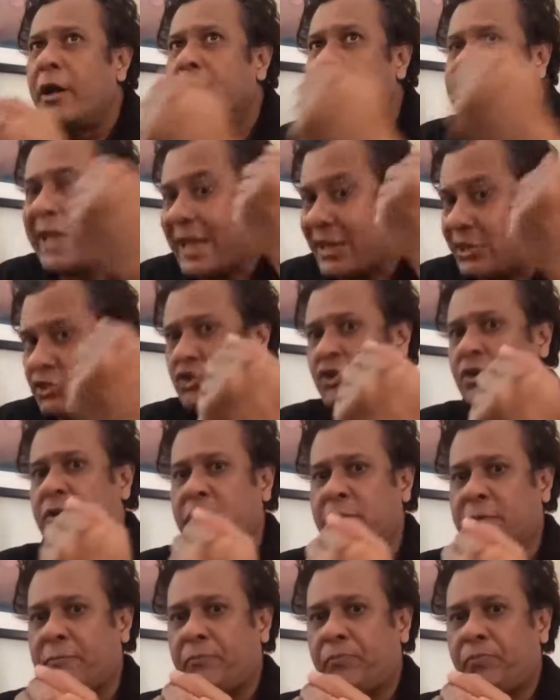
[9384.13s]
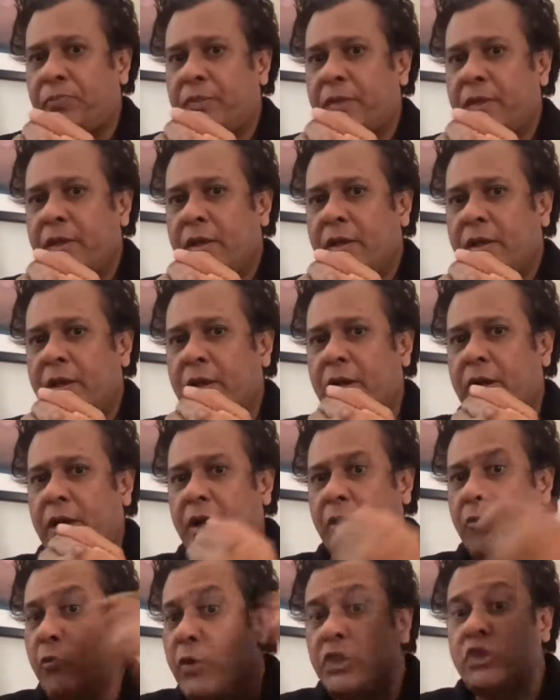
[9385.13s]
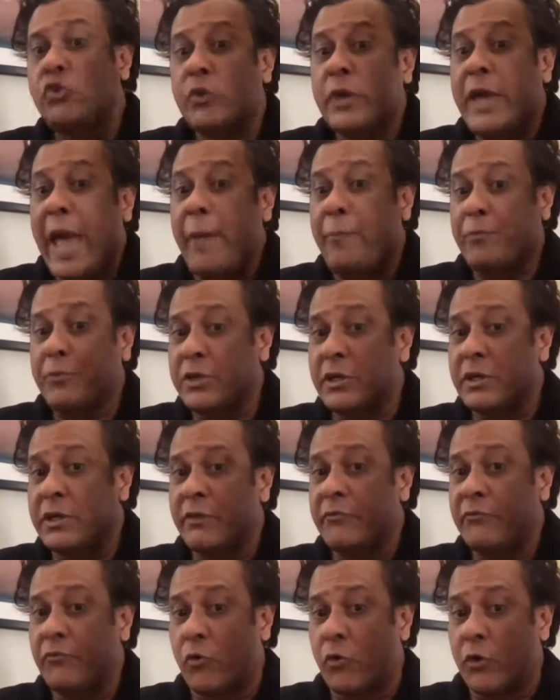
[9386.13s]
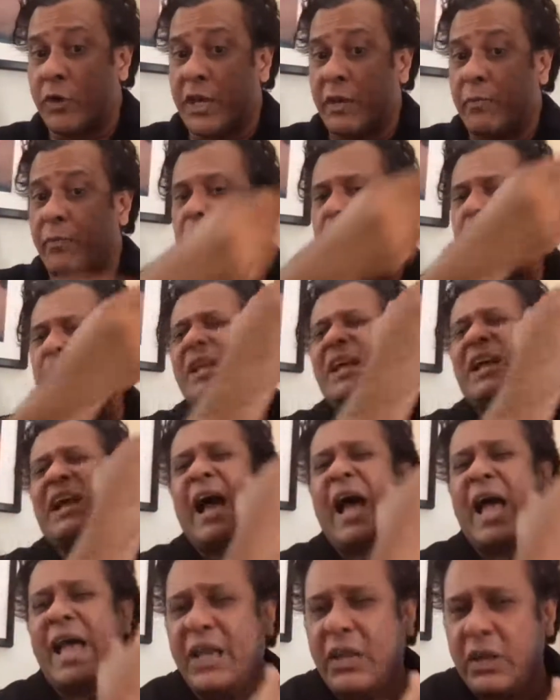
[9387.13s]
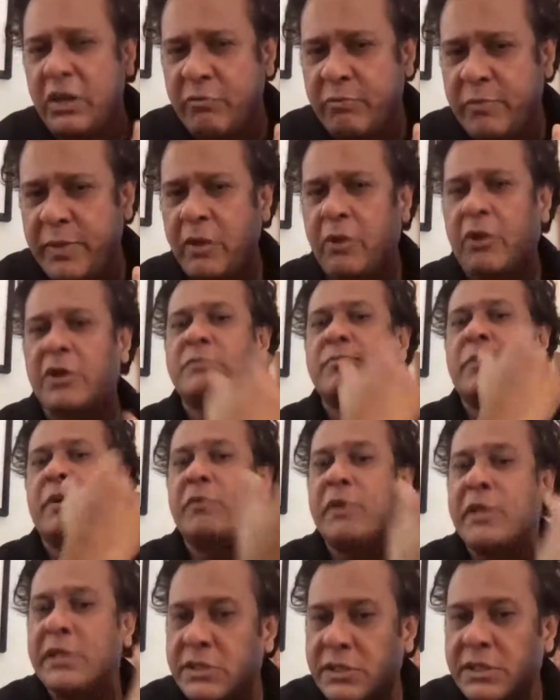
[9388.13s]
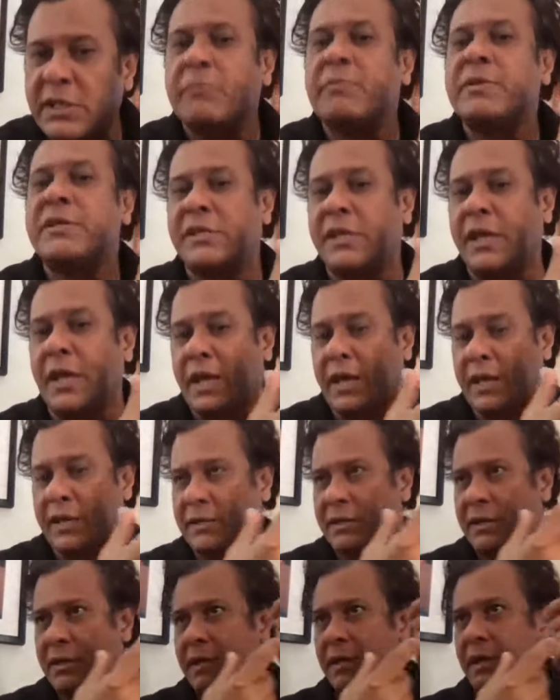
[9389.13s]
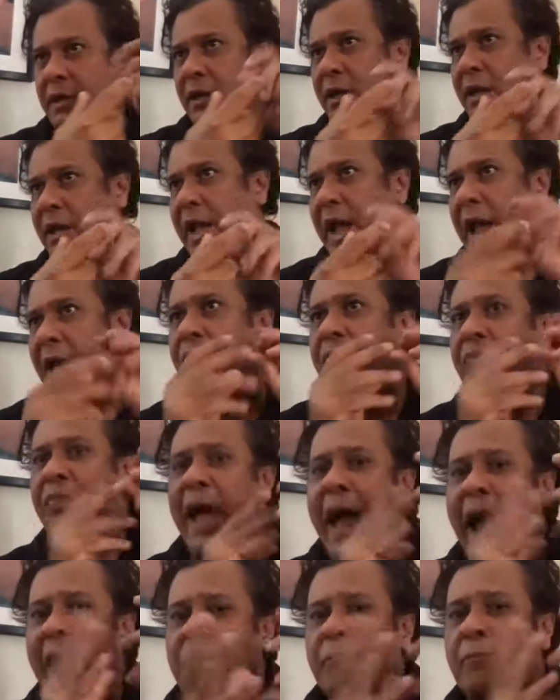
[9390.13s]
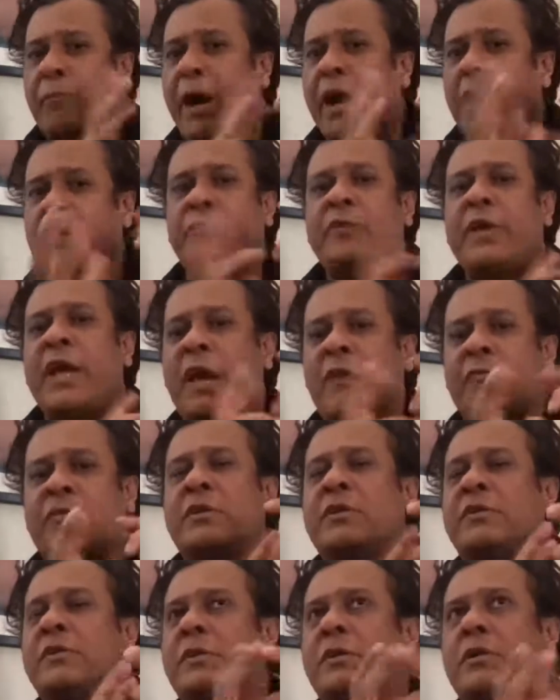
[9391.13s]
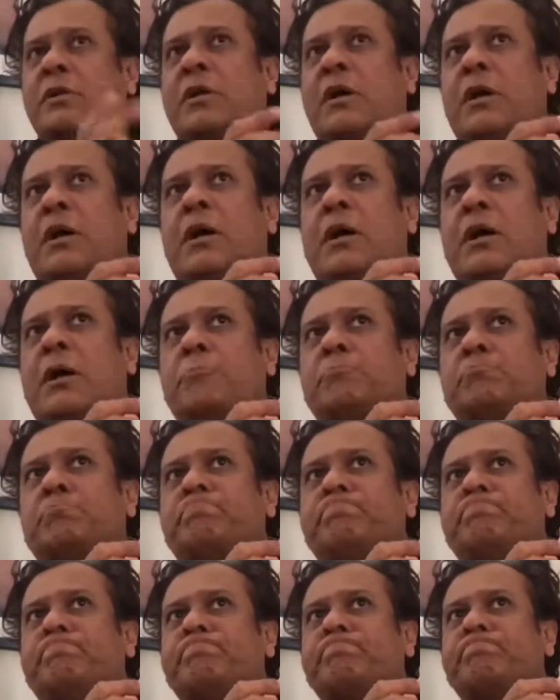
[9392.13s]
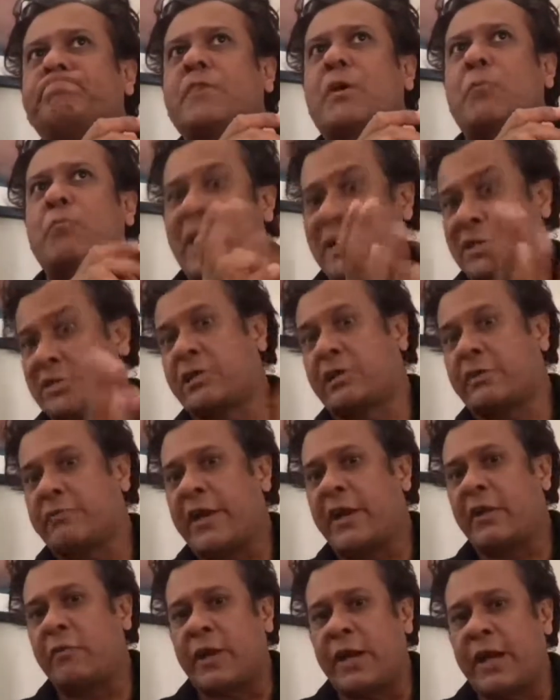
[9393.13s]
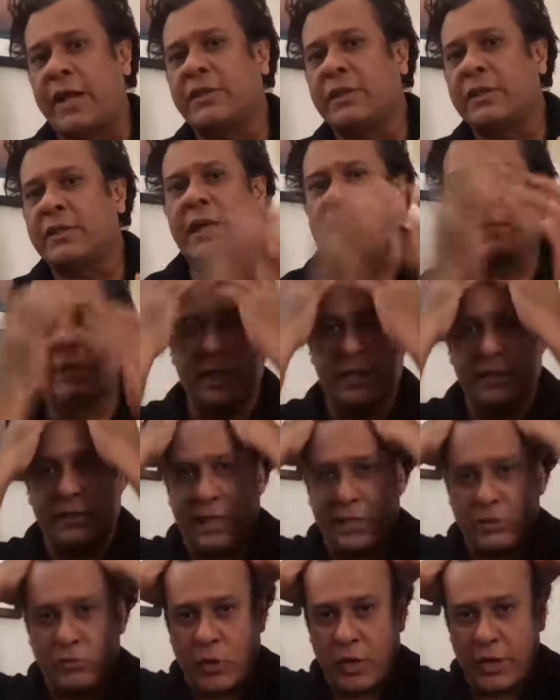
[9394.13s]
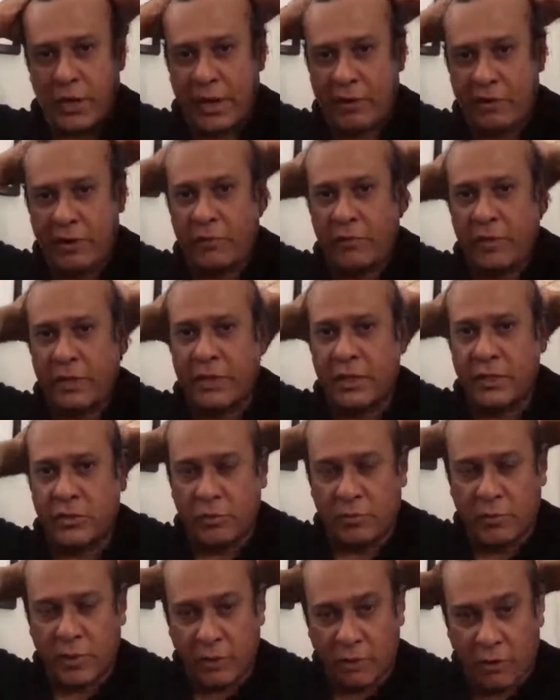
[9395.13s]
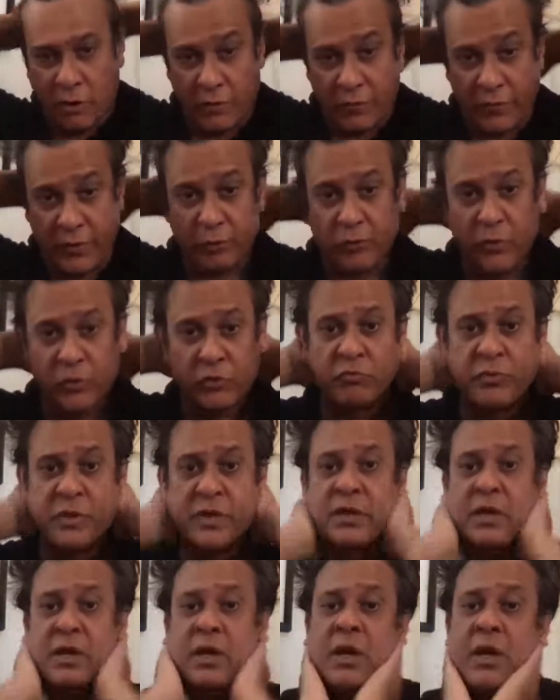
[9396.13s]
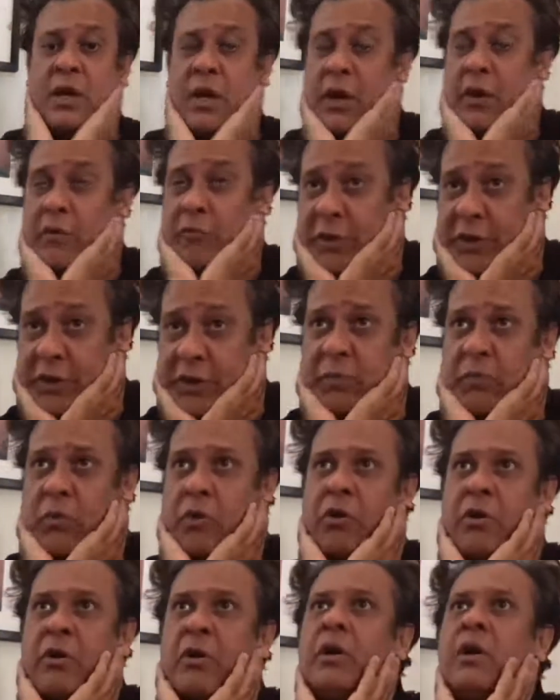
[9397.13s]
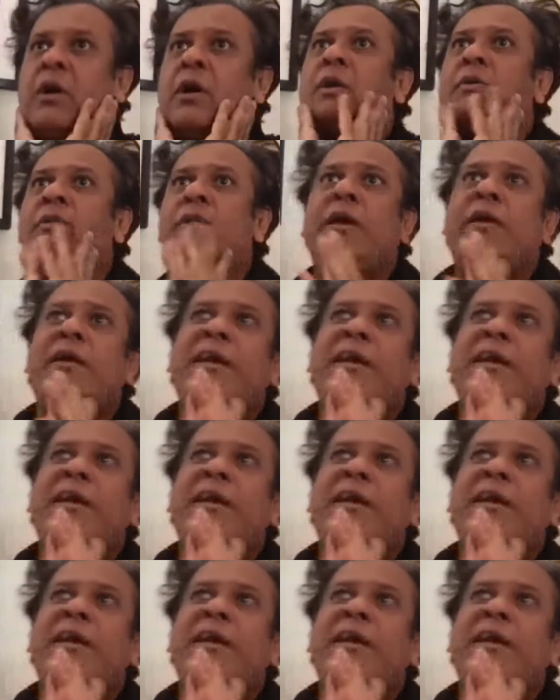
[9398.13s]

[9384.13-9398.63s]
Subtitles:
texture, which you captured in 4K, but would kind of be lost, but you'll still be seeing it. And that part we haven't mastered very well. I think that's one area where there's going to be a lot of improvement. Furthermore, there